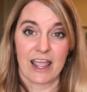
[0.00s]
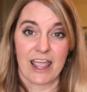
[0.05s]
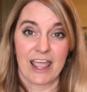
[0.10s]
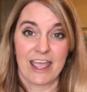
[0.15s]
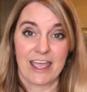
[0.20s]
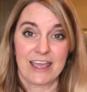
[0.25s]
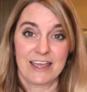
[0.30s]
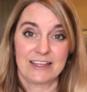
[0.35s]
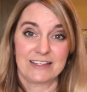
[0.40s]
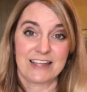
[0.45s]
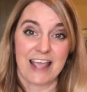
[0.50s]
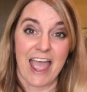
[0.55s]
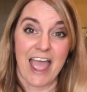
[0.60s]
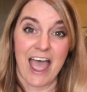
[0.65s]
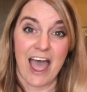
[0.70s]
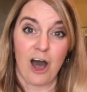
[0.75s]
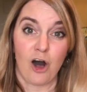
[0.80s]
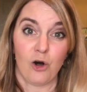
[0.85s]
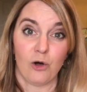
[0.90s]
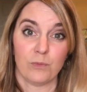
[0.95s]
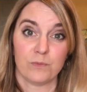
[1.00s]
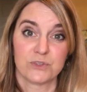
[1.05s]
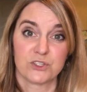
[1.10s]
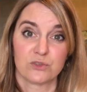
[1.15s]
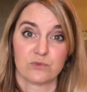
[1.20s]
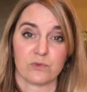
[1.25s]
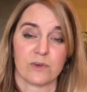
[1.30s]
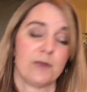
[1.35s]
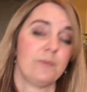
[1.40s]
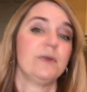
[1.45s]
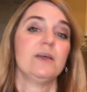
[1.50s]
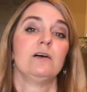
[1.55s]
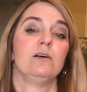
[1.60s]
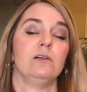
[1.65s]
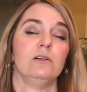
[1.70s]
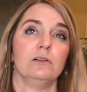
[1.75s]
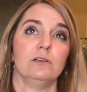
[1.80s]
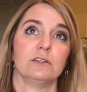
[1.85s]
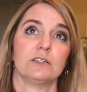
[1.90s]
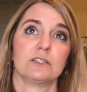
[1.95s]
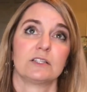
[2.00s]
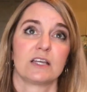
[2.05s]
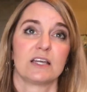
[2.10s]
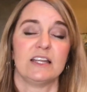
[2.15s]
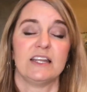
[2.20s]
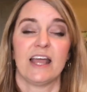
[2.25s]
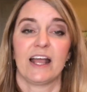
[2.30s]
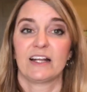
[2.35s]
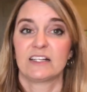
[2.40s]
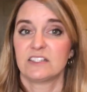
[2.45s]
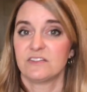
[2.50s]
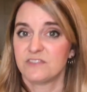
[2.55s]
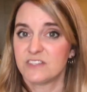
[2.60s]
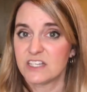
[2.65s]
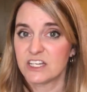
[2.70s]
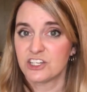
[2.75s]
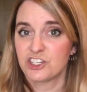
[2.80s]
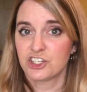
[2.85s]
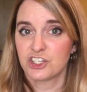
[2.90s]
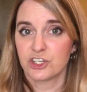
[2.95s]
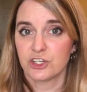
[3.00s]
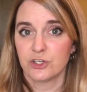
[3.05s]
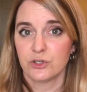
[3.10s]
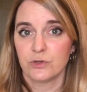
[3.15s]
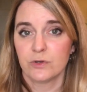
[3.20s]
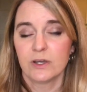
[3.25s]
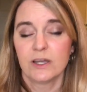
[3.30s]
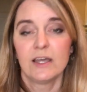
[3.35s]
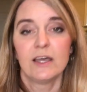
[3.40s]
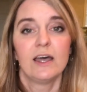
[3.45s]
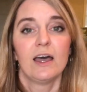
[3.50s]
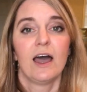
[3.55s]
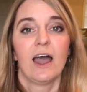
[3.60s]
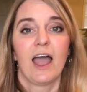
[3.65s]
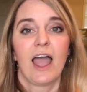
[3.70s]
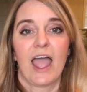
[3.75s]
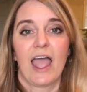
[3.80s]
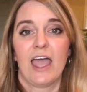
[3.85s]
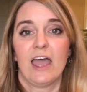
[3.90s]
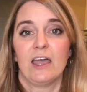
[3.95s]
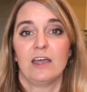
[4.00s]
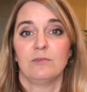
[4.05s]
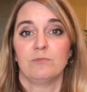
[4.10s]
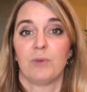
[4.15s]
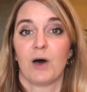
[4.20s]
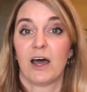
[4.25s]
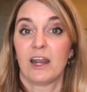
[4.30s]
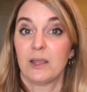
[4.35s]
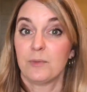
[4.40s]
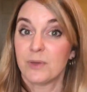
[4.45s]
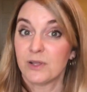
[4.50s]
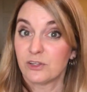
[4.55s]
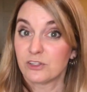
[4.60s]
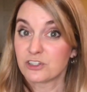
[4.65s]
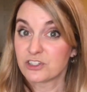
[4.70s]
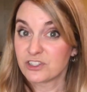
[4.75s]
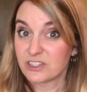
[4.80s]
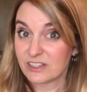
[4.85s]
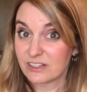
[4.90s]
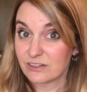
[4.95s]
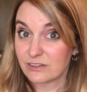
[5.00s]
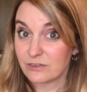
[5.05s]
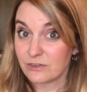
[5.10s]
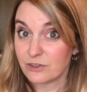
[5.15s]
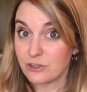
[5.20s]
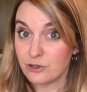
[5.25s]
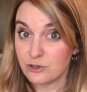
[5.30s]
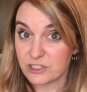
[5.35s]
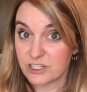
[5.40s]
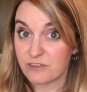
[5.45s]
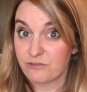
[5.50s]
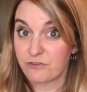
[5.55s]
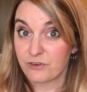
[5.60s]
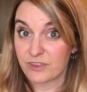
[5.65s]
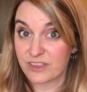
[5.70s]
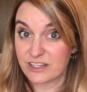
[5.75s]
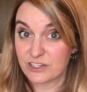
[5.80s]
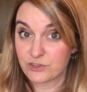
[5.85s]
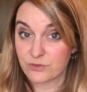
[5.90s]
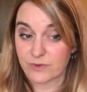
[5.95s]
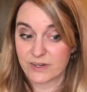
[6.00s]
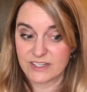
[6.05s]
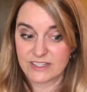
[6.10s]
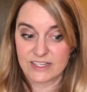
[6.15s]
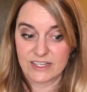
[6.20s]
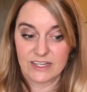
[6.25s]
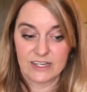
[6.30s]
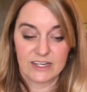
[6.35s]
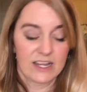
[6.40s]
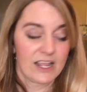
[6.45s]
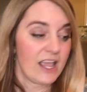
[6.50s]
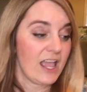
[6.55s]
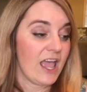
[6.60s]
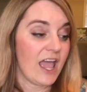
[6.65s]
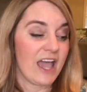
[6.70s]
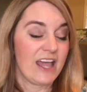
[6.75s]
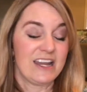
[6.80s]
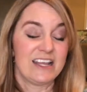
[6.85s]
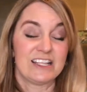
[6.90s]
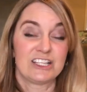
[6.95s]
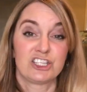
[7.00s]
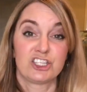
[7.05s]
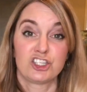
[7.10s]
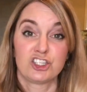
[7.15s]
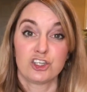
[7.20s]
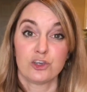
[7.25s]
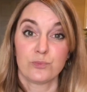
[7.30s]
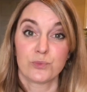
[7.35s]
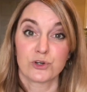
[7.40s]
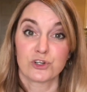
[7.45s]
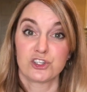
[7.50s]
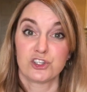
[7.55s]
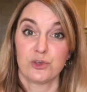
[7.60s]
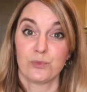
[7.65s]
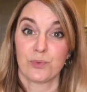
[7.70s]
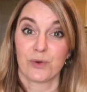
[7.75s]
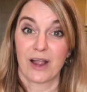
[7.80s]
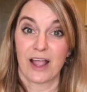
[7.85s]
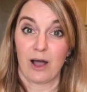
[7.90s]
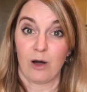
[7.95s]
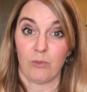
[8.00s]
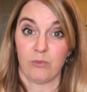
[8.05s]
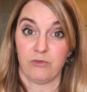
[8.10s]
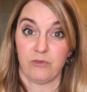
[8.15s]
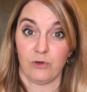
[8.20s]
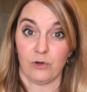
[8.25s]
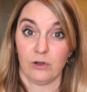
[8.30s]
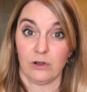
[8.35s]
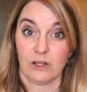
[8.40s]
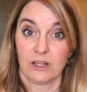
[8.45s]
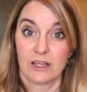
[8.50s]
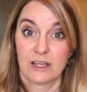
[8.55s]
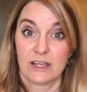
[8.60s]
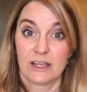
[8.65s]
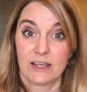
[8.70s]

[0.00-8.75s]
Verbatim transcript: it helps rebuild connective tissue and bodybuilders use it for this reason and it's super, super helpful.